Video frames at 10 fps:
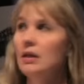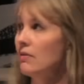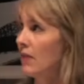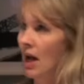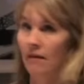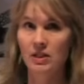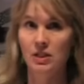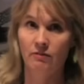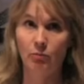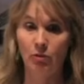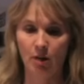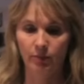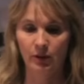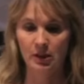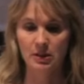and yet they have these different
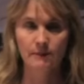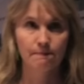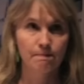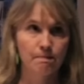properties?